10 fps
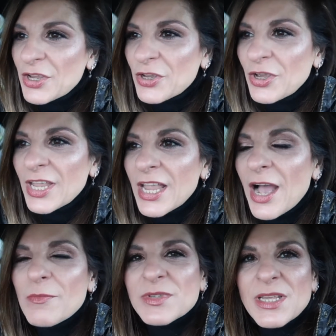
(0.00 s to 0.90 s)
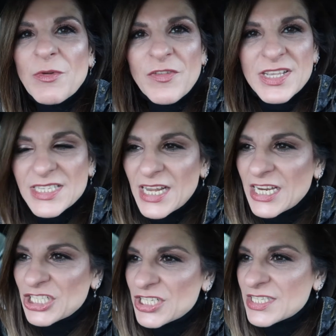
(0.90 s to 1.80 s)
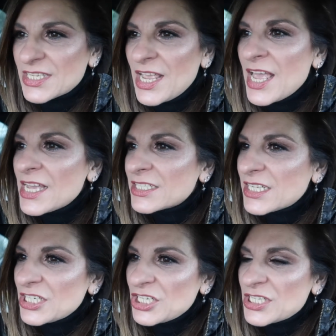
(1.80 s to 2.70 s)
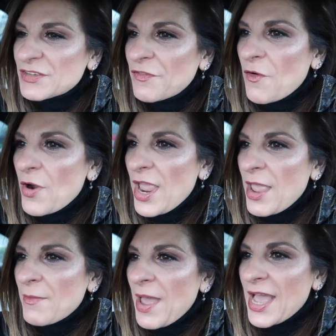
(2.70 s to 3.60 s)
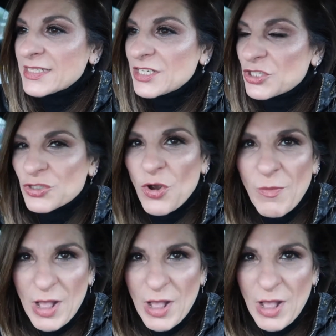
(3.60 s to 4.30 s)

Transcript: cooking up some of his delicious dishes for him at his shop.